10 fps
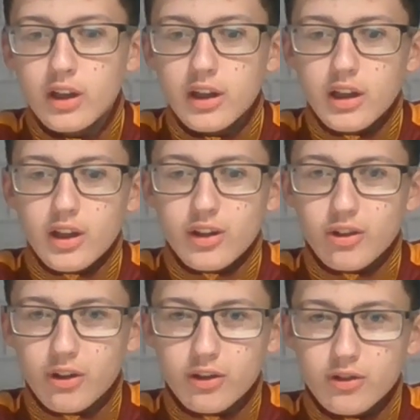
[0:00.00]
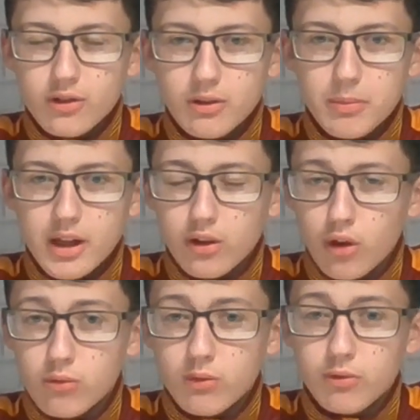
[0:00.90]
So it's going to be a long one
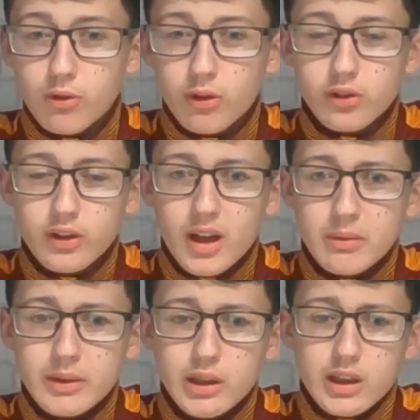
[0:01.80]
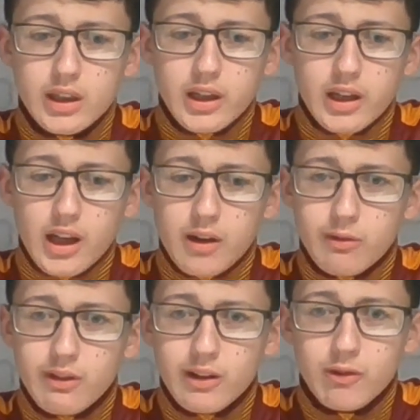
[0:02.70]
for Debbie. He was in
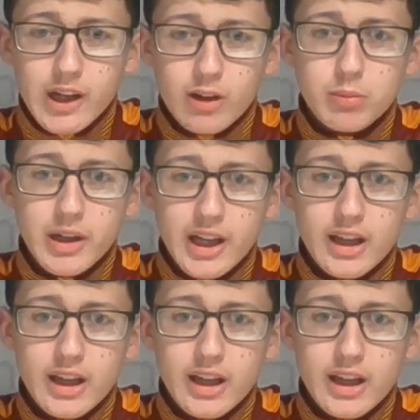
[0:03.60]
real pain.